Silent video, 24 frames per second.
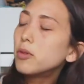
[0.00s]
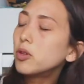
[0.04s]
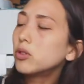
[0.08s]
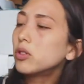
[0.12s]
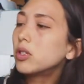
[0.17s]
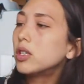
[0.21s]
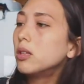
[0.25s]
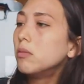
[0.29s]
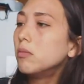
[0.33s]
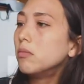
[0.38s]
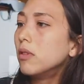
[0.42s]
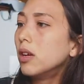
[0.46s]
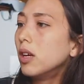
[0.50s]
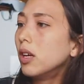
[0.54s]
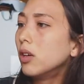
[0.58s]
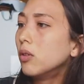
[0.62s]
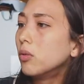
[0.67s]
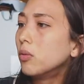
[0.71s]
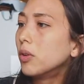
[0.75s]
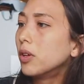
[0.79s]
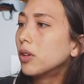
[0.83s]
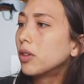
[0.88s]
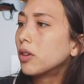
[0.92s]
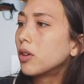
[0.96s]
mostly
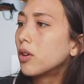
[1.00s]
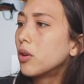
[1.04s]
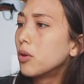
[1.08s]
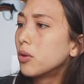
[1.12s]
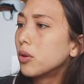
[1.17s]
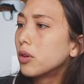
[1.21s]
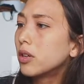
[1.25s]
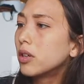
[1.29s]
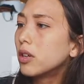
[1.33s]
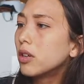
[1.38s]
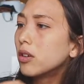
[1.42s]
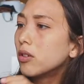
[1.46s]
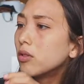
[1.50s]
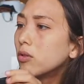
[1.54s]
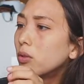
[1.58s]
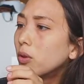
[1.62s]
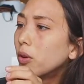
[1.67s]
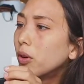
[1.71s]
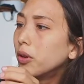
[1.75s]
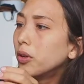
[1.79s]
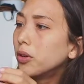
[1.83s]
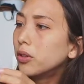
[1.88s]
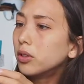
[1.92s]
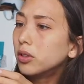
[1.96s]
made with coconut
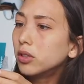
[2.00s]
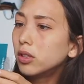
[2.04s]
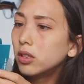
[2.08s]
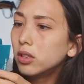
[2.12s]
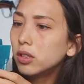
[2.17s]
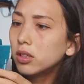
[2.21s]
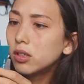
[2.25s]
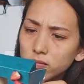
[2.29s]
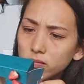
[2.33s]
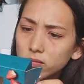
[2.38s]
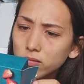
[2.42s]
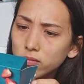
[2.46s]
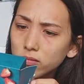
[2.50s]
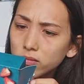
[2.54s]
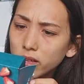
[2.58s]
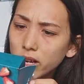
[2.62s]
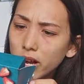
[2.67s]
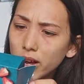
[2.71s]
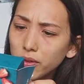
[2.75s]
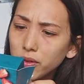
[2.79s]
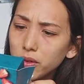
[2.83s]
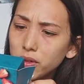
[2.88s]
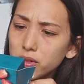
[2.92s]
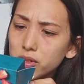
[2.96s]
oil.
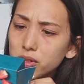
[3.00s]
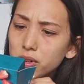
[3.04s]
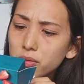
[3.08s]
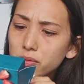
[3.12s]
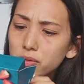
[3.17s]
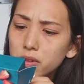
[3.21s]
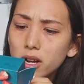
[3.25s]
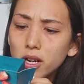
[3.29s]
Yeah, there's no